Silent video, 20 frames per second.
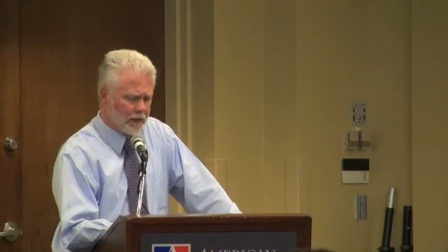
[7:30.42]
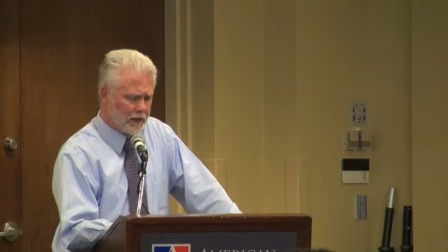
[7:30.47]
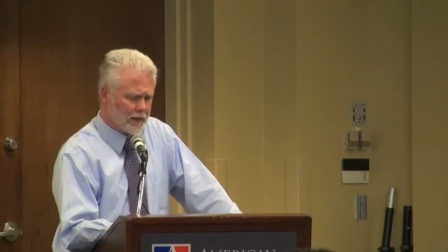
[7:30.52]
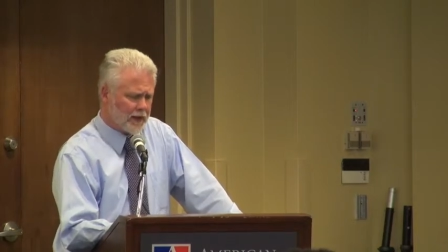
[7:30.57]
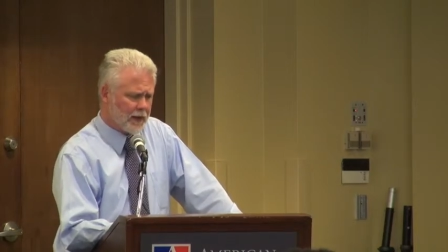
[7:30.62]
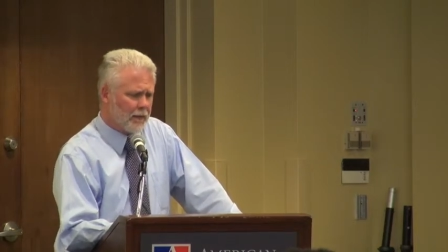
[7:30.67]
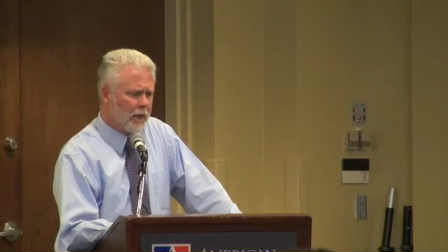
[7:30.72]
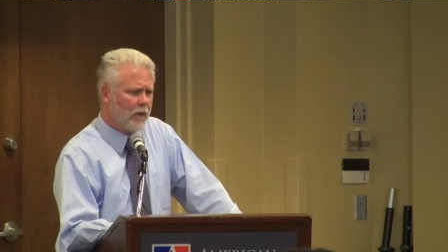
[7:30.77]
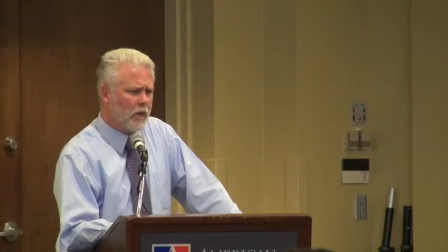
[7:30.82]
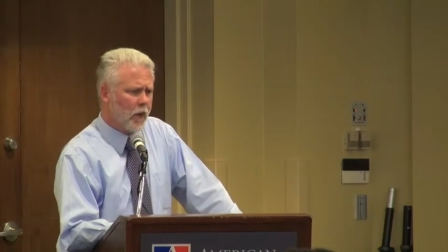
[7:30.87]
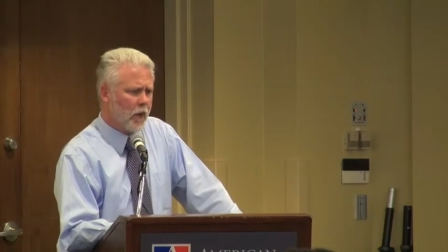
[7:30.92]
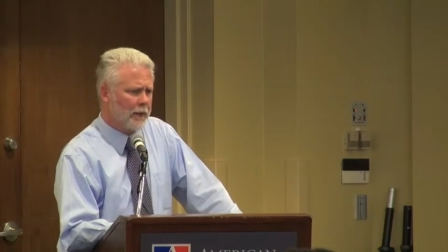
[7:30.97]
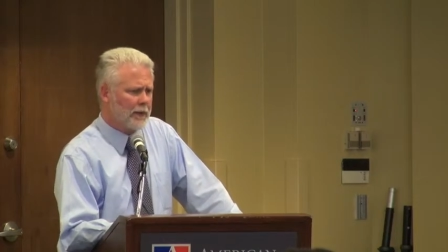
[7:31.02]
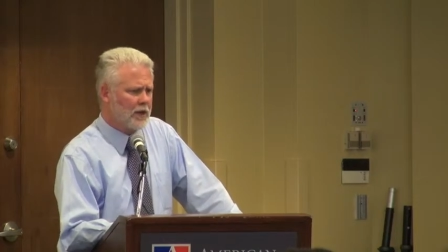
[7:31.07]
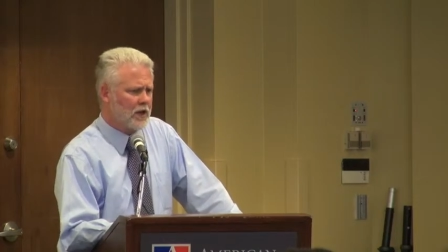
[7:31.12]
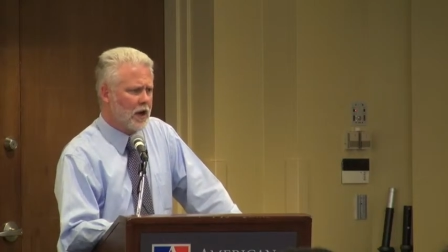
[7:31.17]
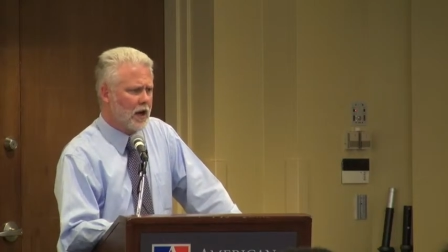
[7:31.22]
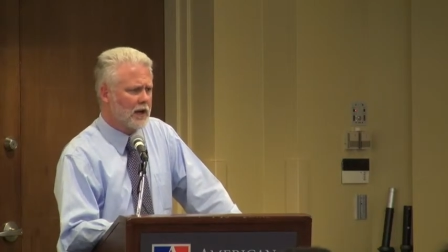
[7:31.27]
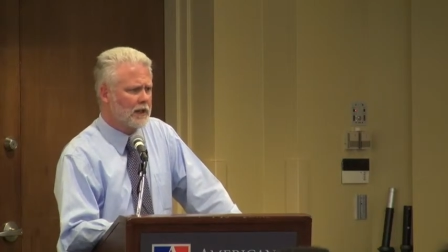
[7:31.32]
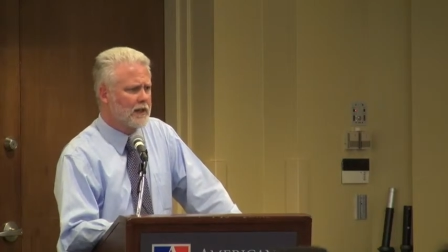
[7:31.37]
some of what we
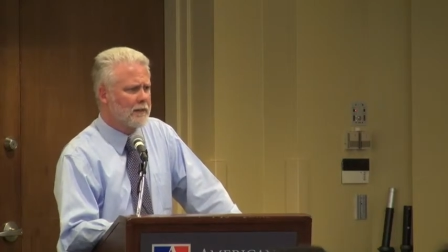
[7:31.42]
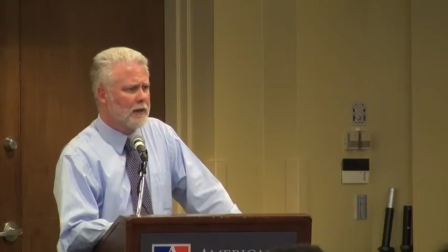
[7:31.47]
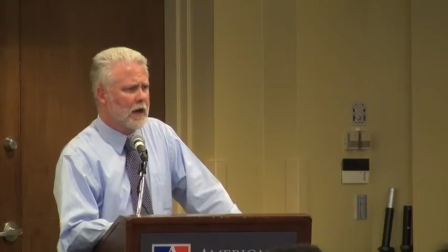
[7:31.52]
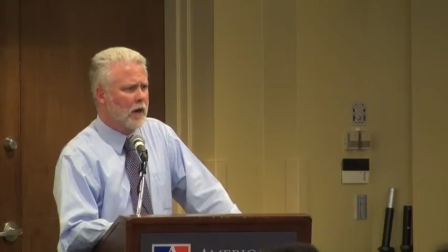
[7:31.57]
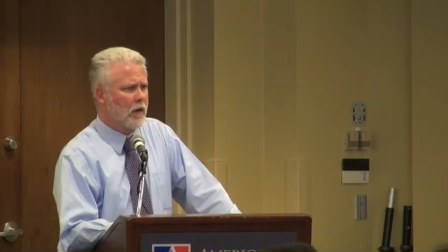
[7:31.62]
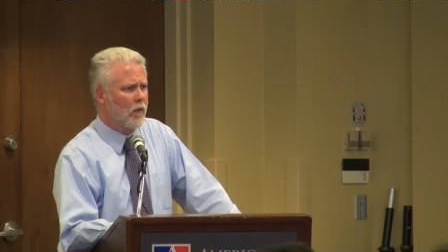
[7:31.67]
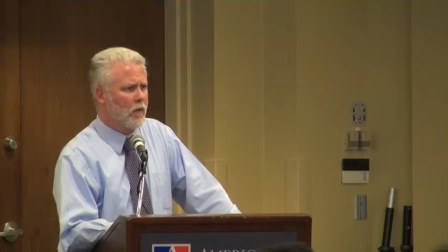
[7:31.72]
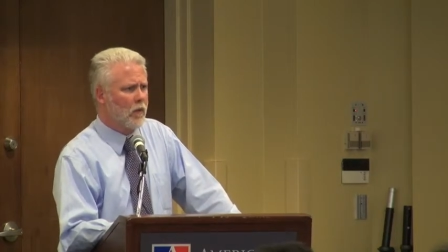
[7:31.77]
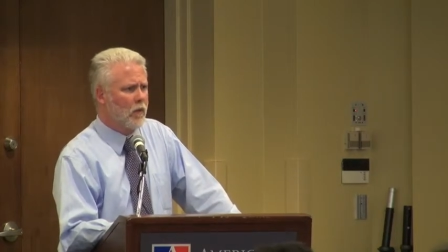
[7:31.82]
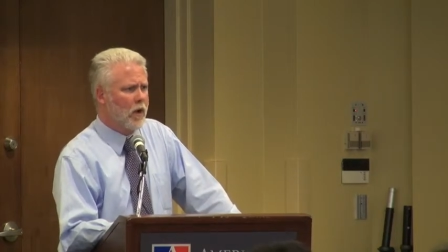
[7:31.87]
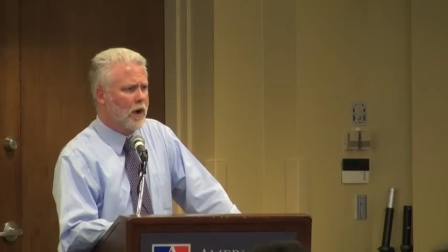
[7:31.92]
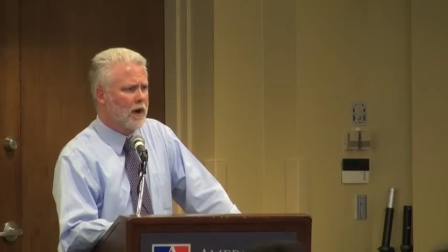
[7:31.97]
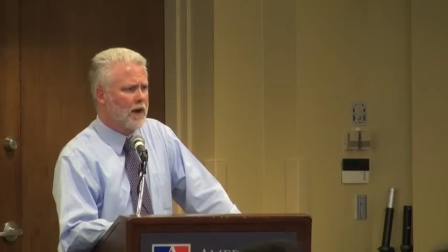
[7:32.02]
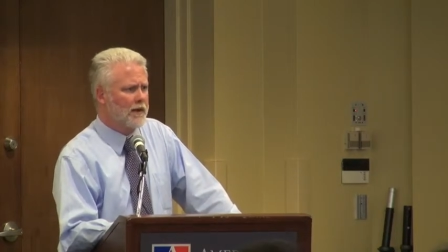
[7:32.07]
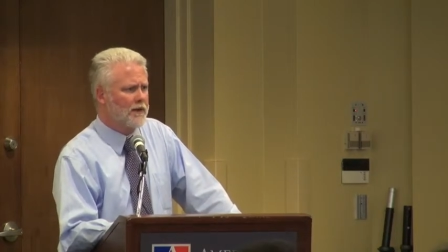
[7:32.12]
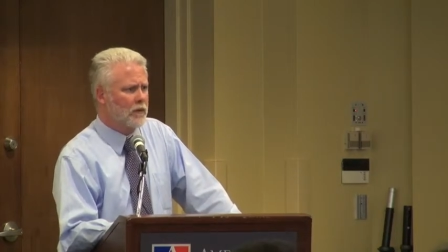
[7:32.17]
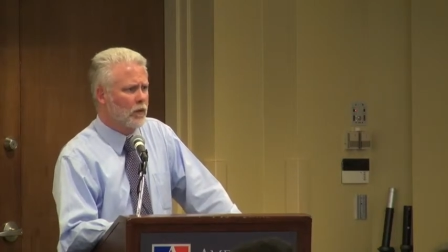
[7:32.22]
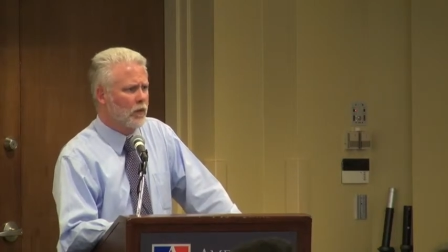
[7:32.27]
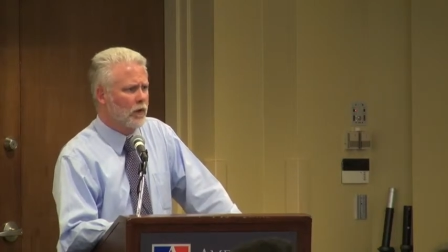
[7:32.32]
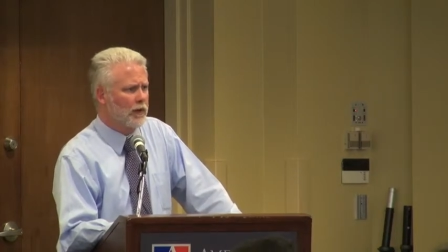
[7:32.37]
talked about
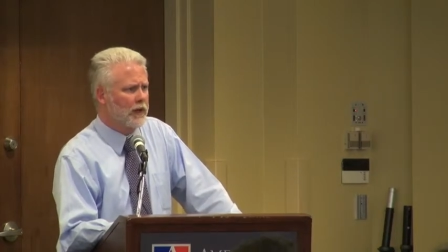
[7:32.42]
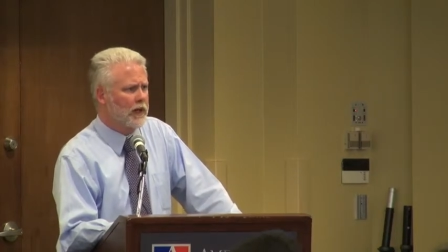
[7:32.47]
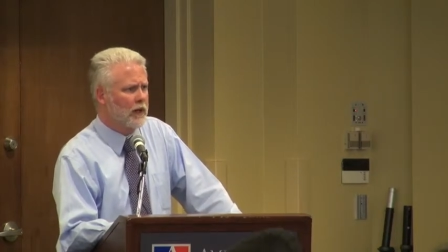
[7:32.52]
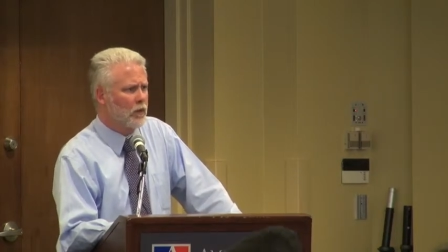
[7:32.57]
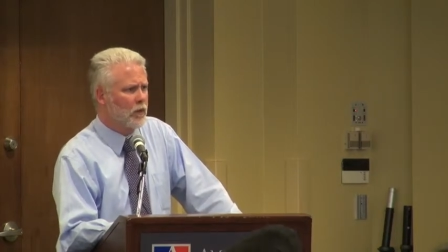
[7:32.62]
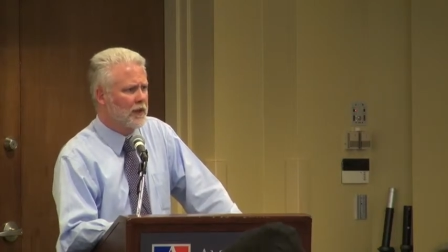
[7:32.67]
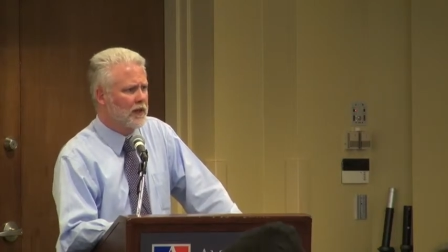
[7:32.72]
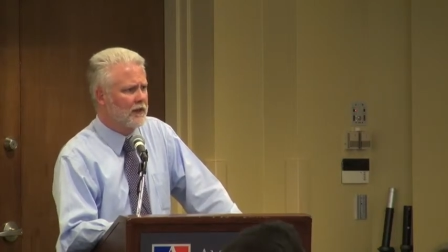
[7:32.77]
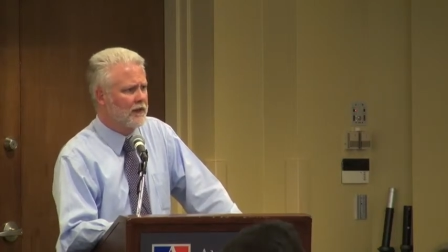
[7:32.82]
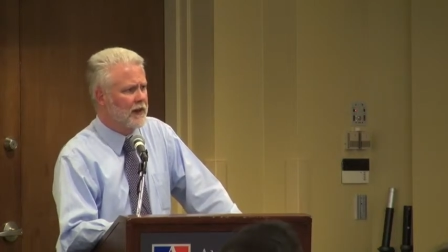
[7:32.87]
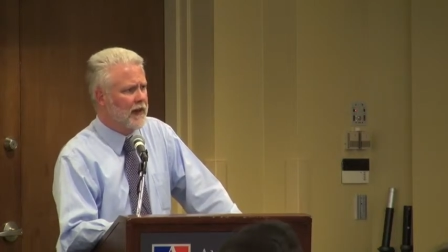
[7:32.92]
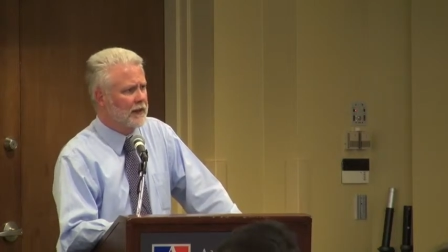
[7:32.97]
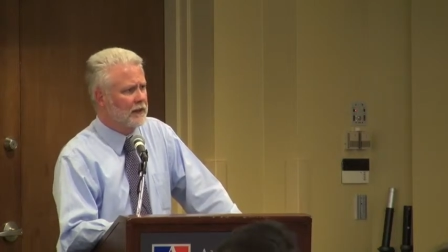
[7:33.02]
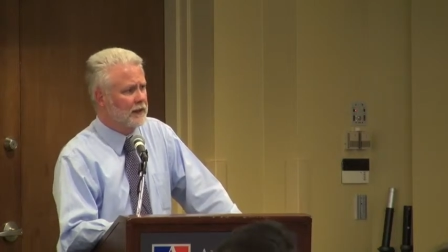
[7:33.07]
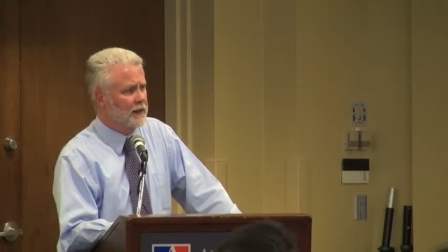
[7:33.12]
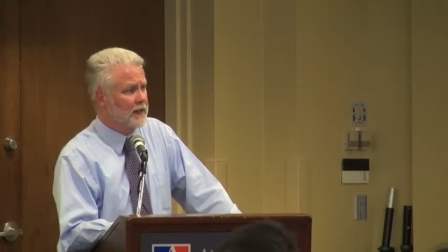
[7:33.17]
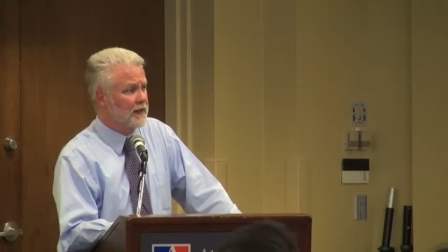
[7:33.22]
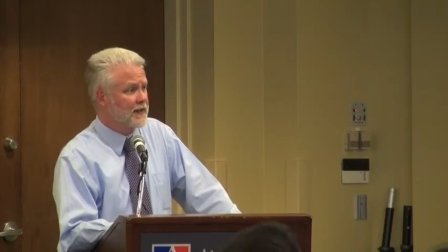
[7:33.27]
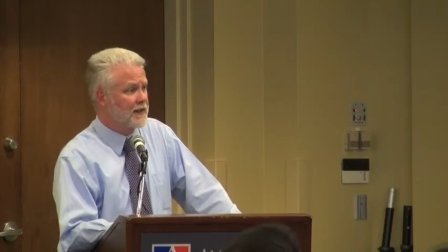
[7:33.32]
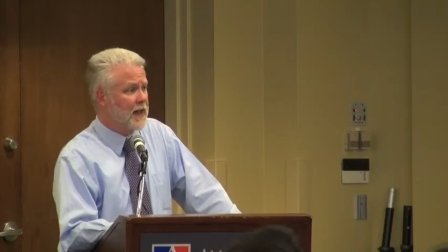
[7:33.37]
was working with the
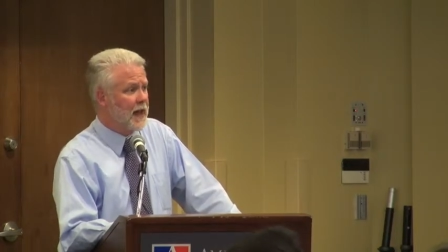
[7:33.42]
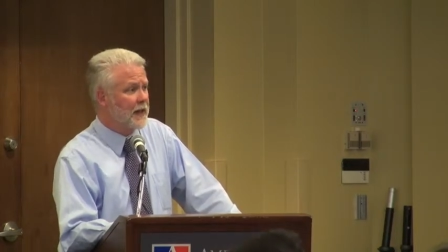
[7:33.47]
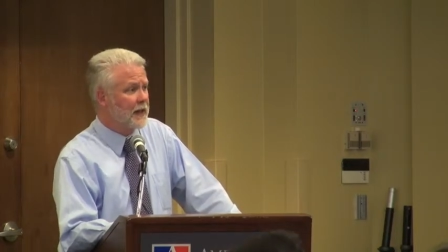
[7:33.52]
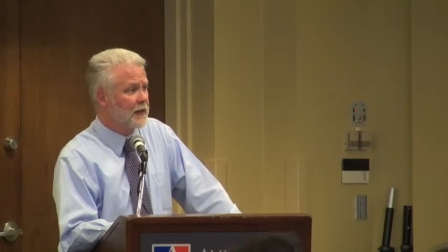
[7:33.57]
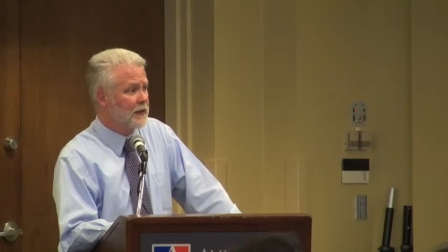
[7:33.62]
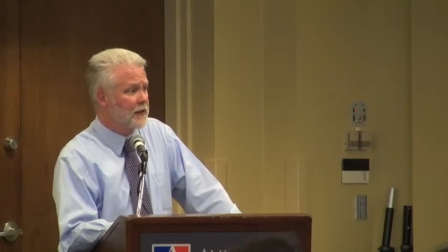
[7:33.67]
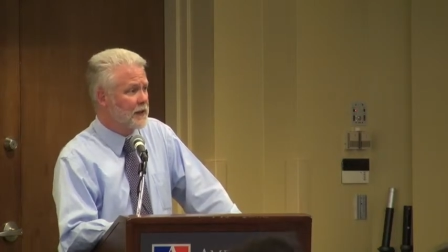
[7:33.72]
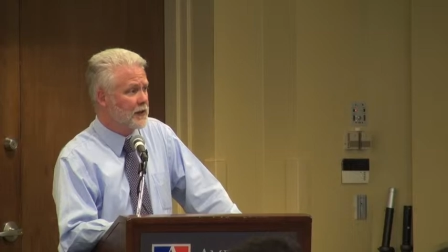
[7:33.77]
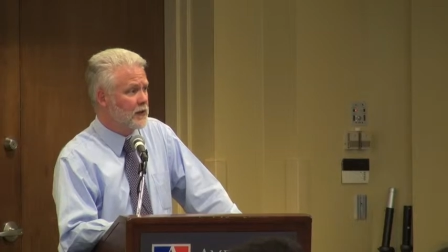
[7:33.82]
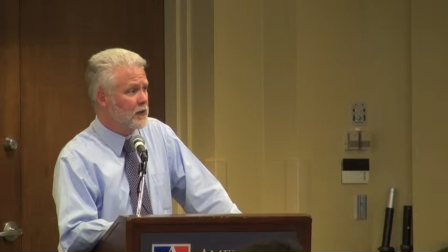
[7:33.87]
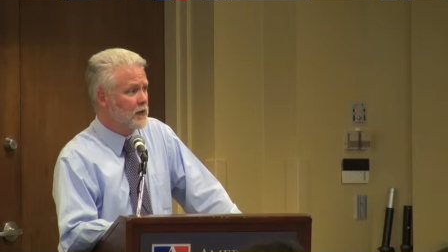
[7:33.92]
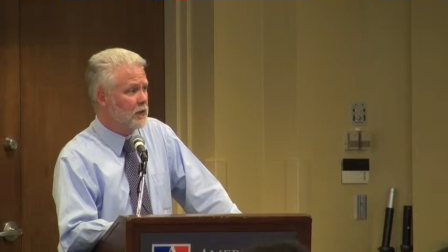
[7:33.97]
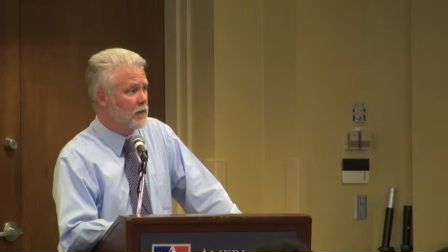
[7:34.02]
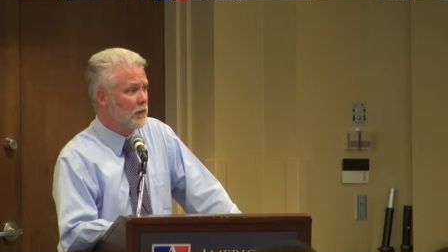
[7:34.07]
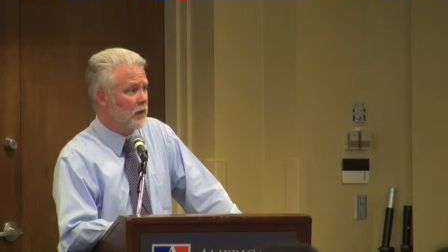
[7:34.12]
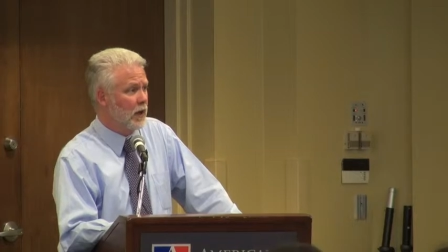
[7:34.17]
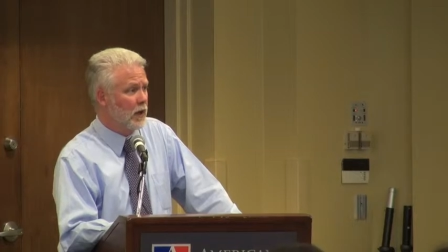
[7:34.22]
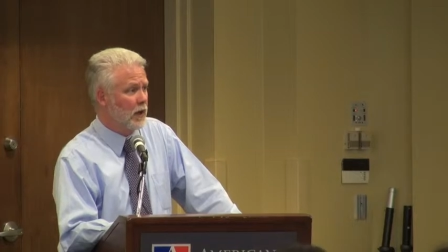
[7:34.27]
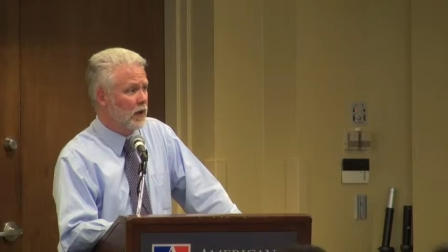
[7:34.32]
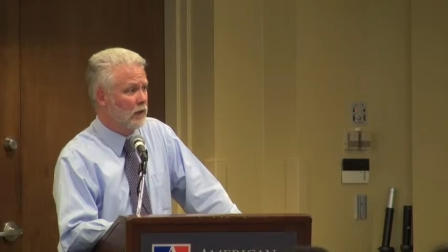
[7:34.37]
Faculty Senate to